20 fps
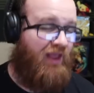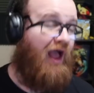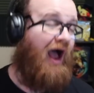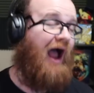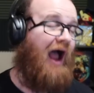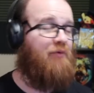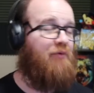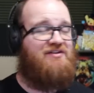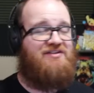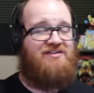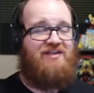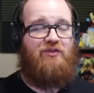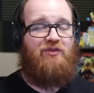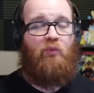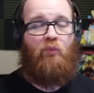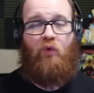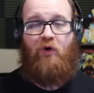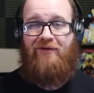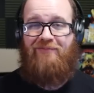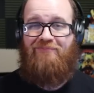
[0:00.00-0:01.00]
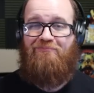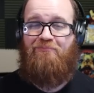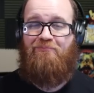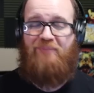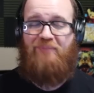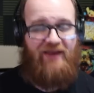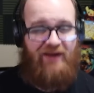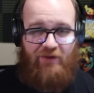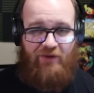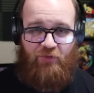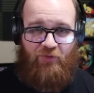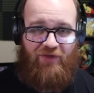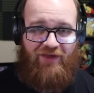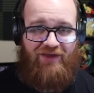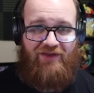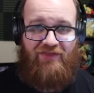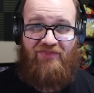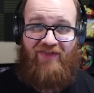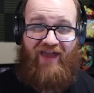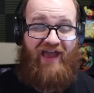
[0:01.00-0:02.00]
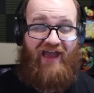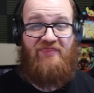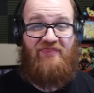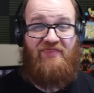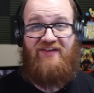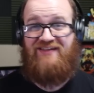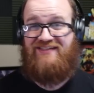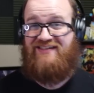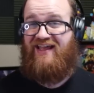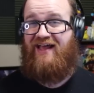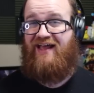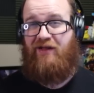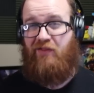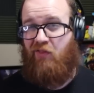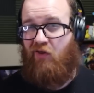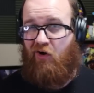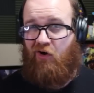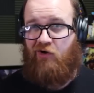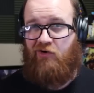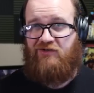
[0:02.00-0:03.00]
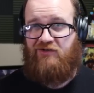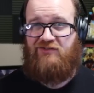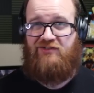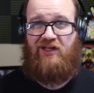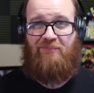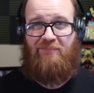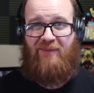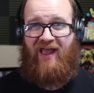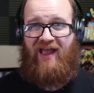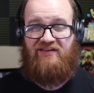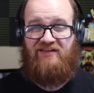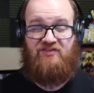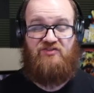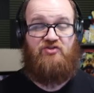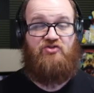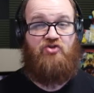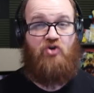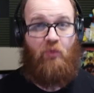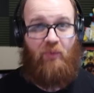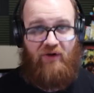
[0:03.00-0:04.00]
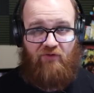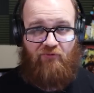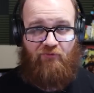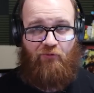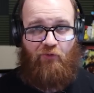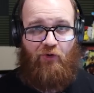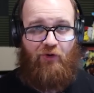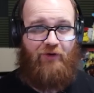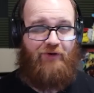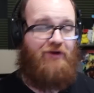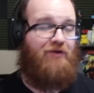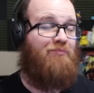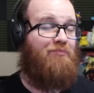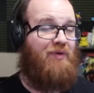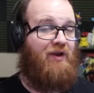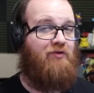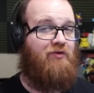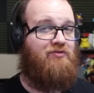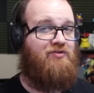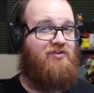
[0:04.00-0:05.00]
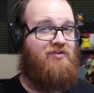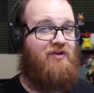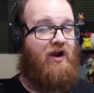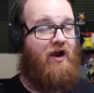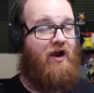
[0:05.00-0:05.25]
I would say the one big thing that this Hela archetype has going for it compared to the